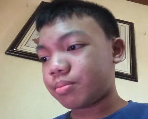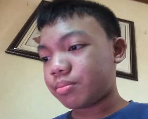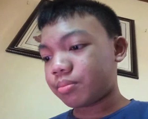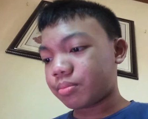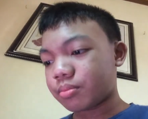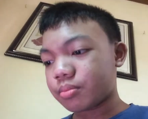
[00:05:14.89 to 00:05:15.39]

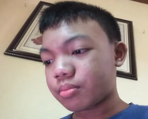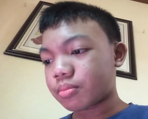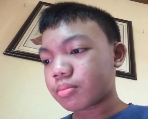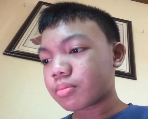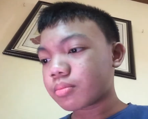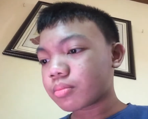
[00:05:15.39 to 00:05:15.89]

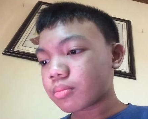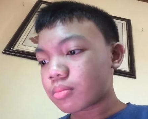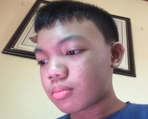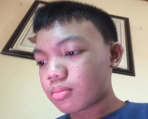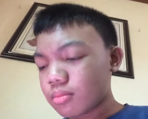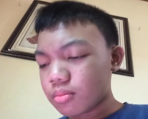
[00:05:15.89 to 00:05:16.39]

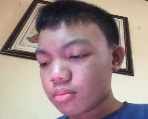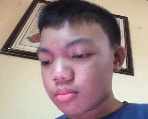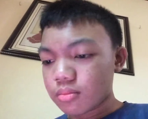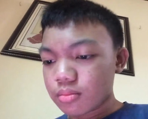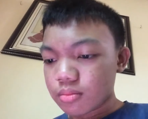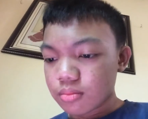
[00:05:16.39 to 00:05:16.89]

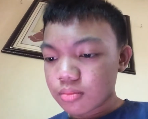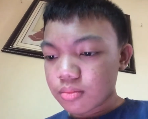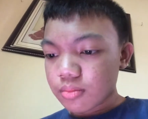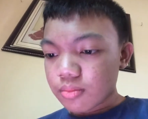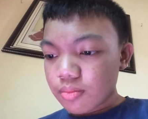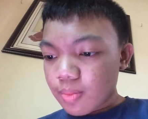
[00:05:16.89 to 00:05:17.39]

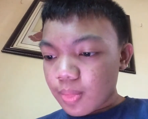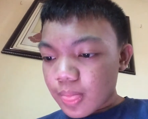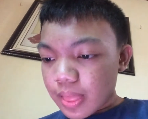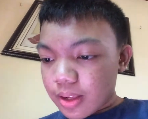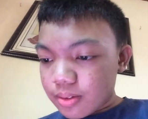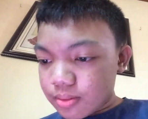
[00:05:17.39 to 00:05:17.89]

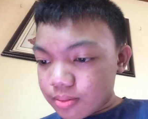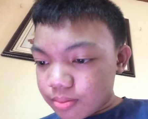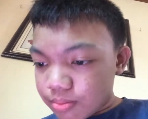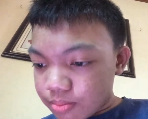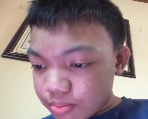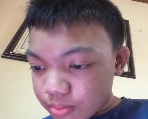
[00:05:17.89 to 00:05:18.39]

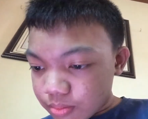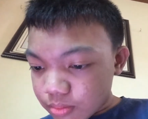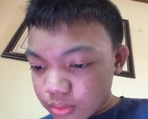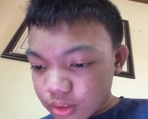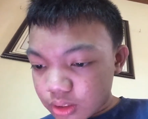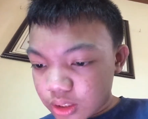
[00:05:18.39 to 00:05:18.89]

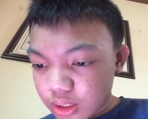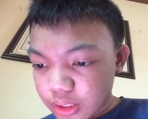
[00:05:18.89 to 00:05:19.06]
[no speech]